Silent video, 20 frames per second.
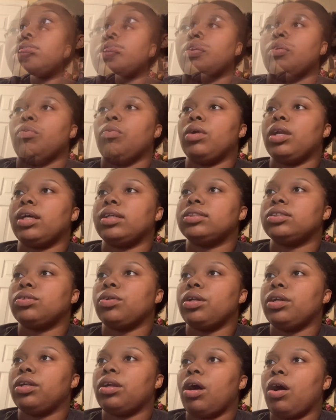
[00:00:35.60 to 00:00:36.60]
When I
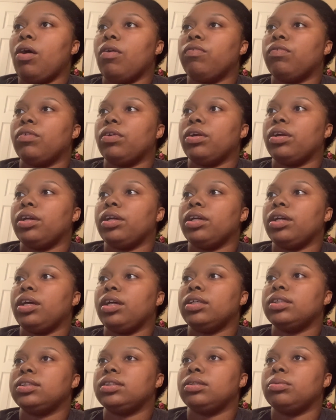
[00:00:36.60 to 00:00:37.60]
started offering
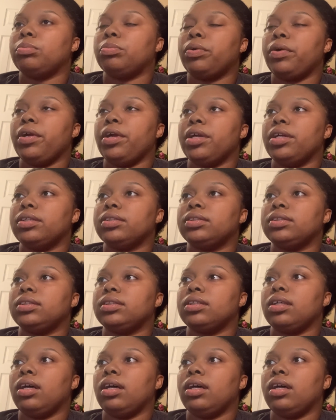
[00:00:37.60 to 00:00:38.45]
custom prints,